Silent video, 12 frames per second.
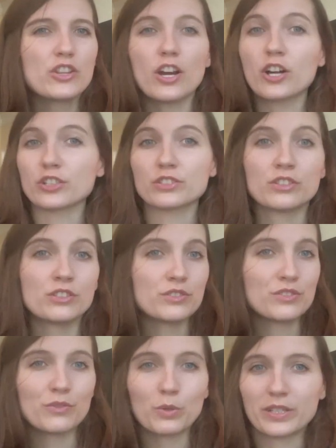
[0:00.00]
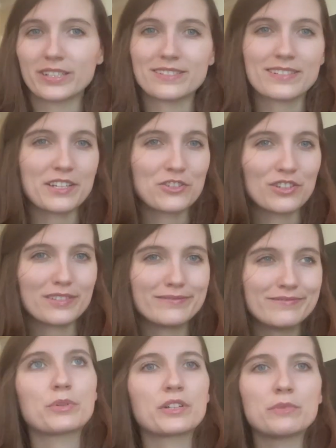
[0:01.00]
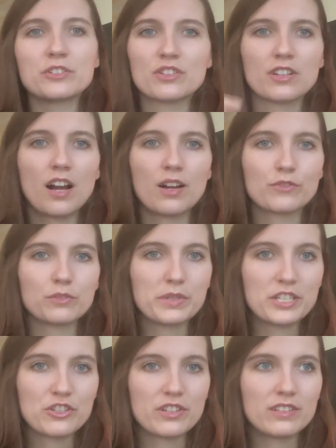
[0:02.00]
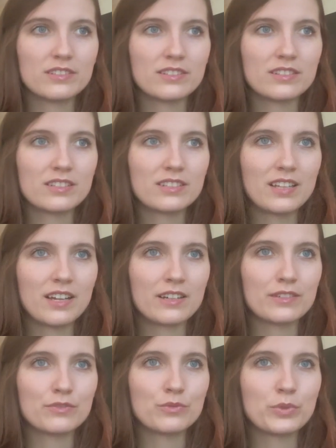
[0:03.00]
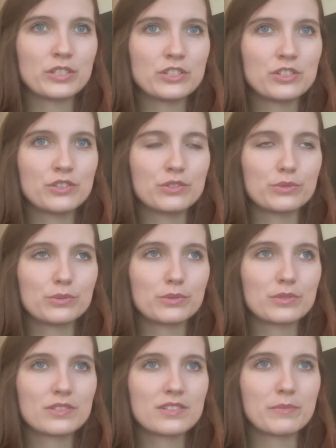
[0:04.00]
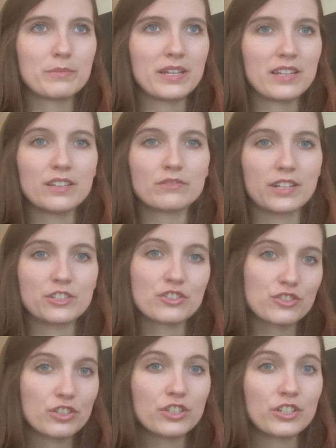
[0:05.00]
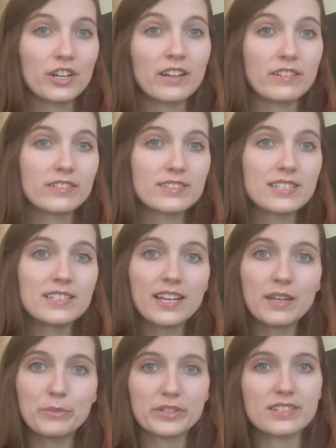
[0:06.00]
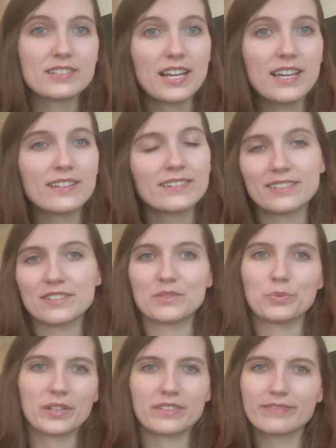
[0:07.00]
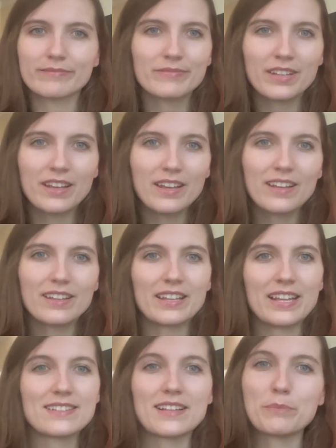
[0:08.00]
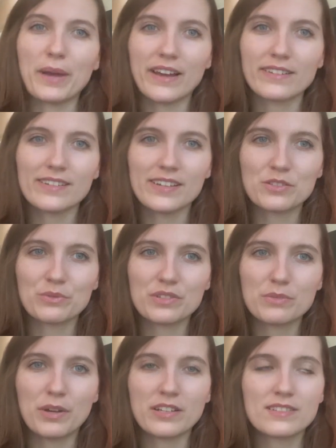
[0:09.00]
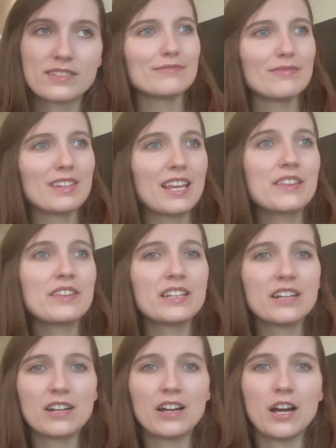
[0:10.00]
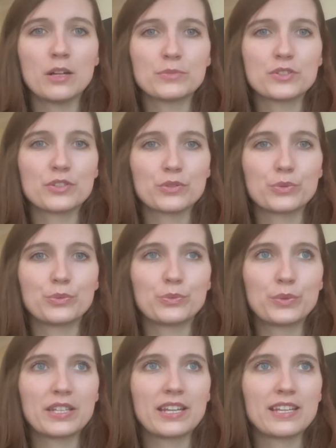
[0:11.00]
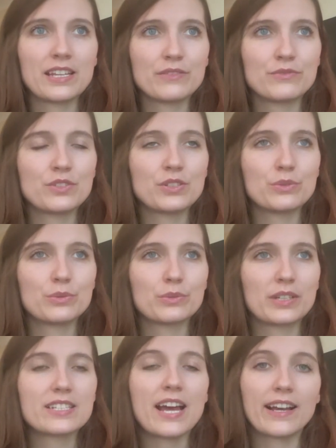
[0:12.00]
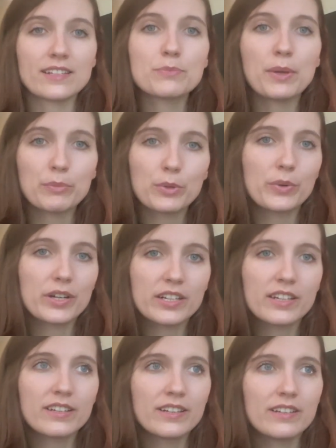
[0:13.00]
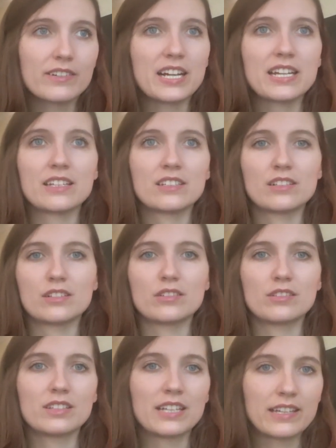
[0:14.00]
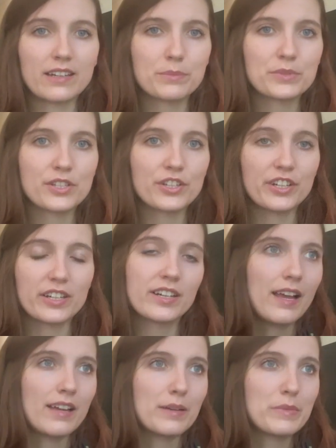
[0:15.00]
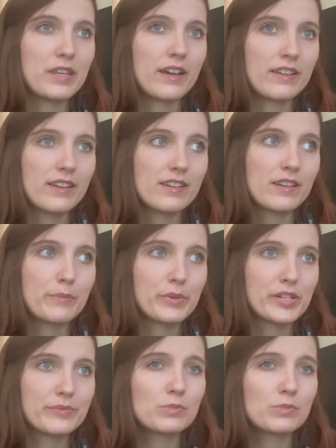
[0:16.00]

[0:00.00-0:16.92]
Articles of Organization. Pretty much the confirmation of when you submit and register your LLC name at the state. This is what they send back as a response. And then it'll help too when they give you tax paperwork, right? And then it'll link up to your EIN number.